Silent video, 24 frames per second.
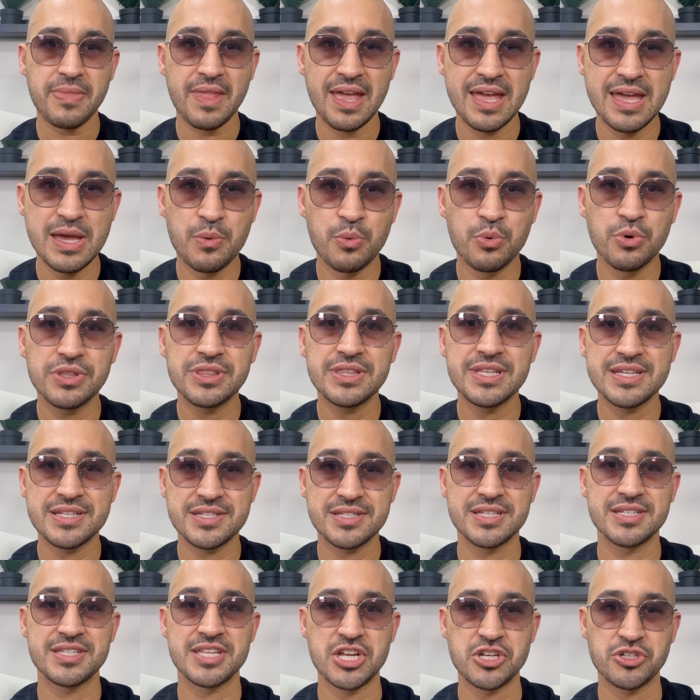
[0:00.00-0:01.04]
And what this
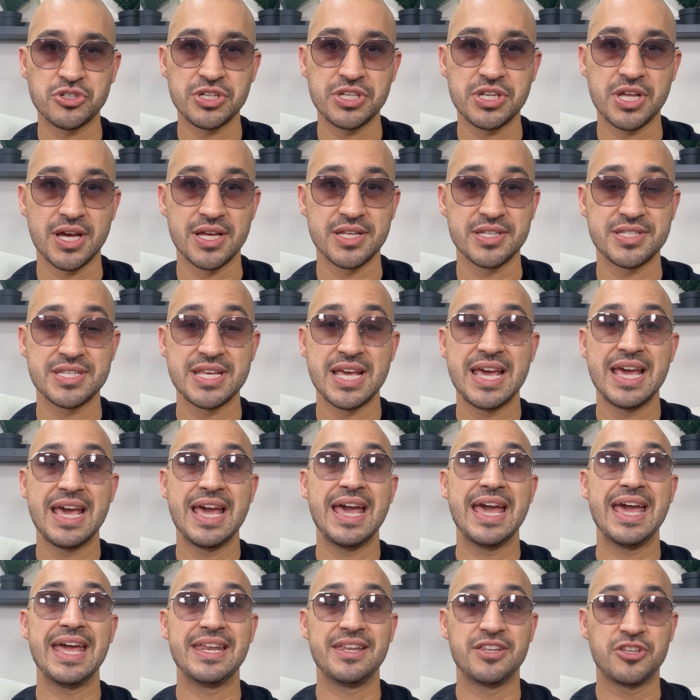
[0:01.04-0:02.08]
essentially does,
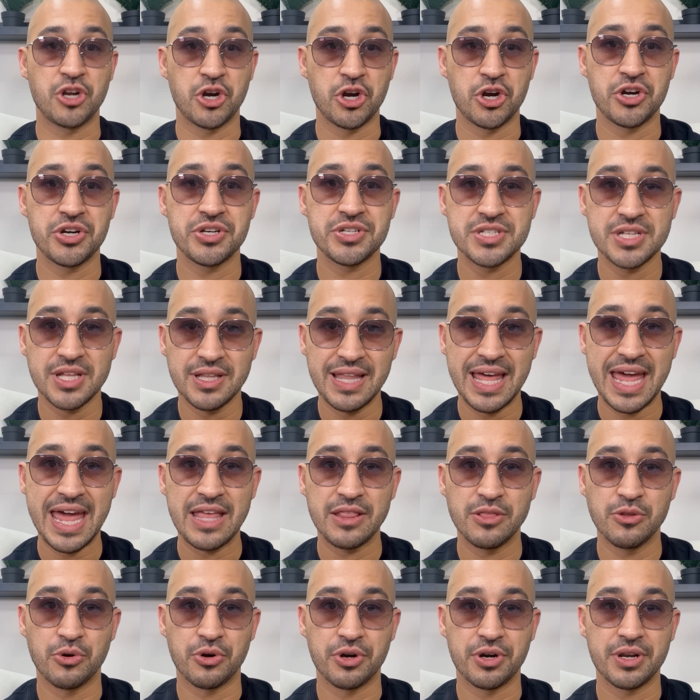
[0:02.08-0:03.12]
it turns the
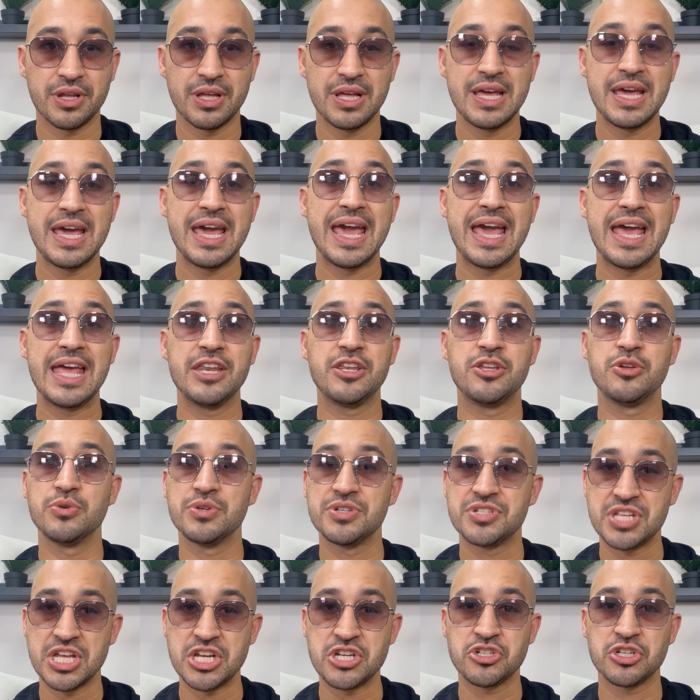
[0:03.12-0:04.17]
landlord into
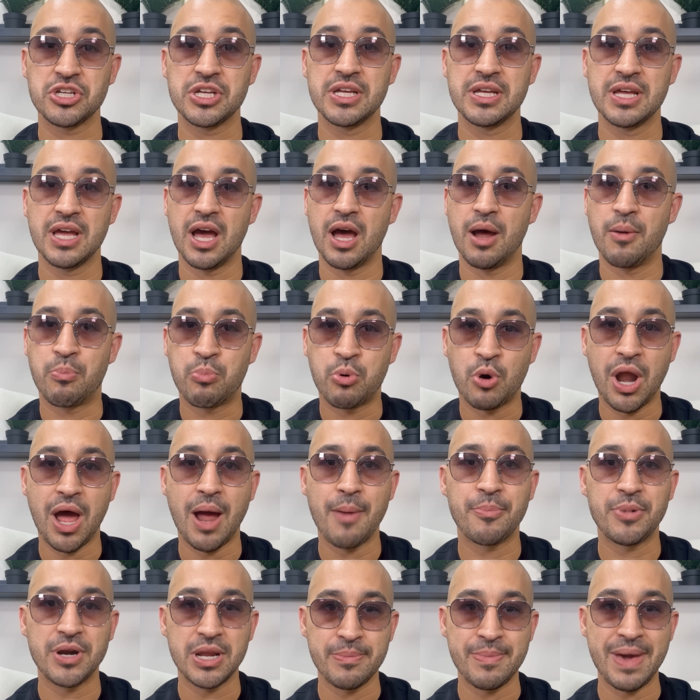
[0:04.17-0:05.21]
essentially a
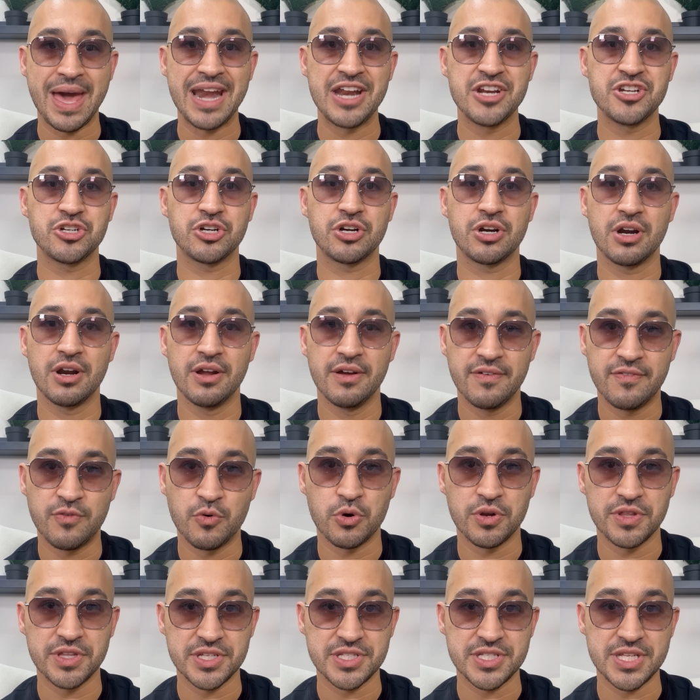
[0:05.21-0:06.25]
property manager
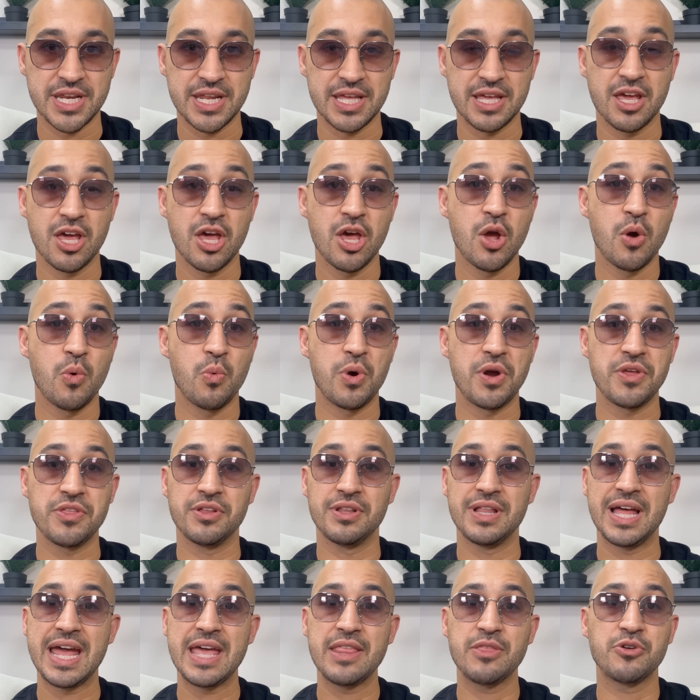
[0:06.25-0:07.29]
for the city, where the
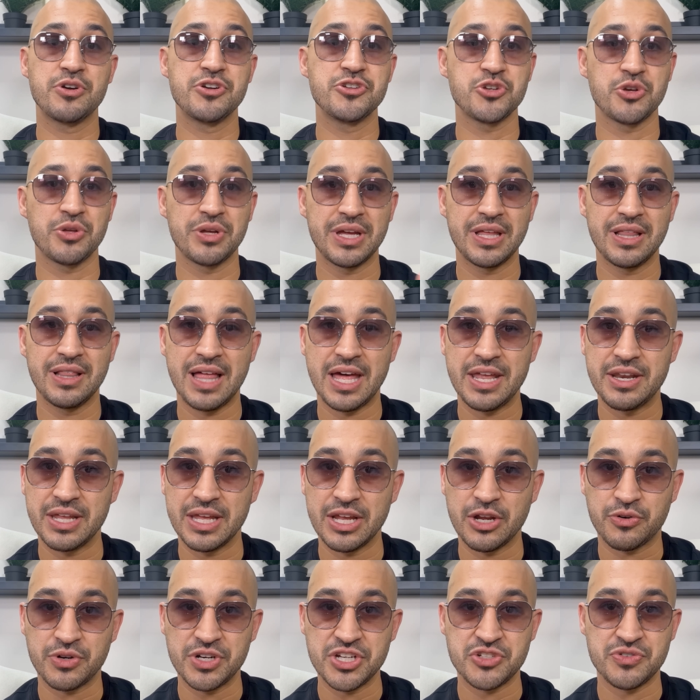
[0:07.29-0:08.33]
landlord is only allowed to
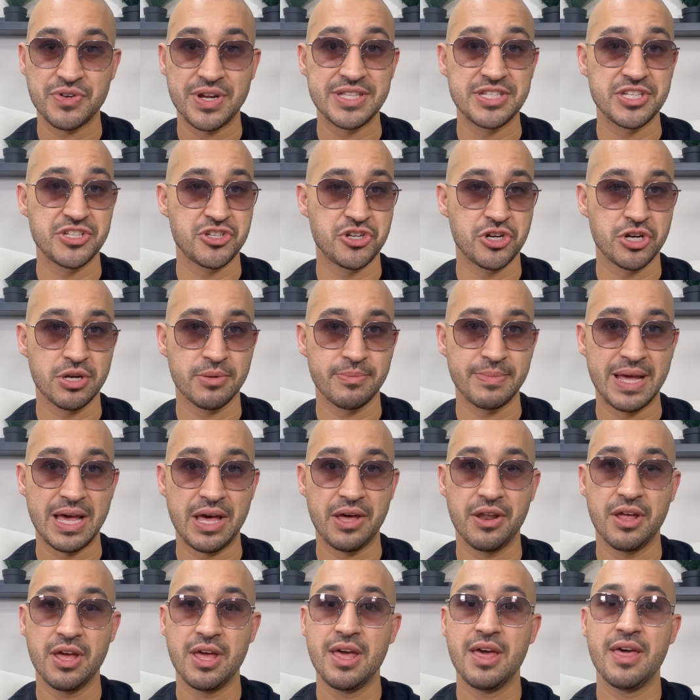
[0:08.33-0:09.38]
increase rents a certain
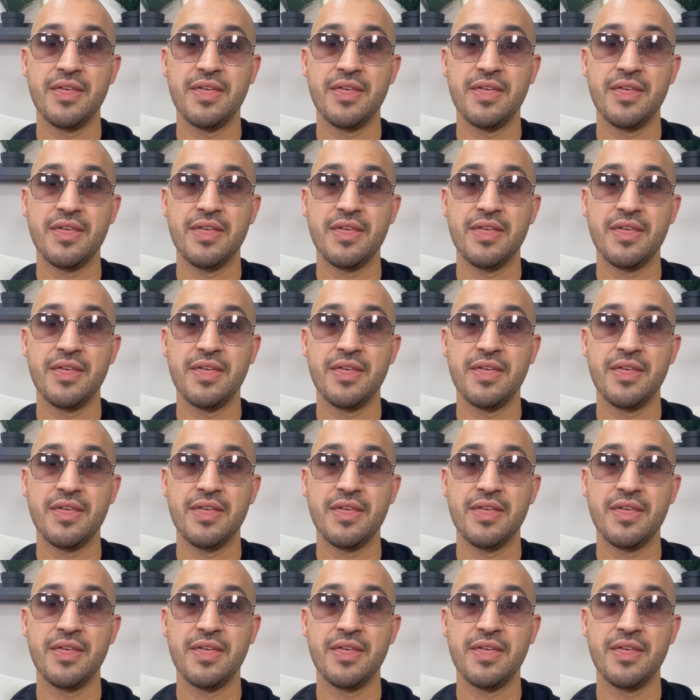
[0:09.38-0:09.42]
amount.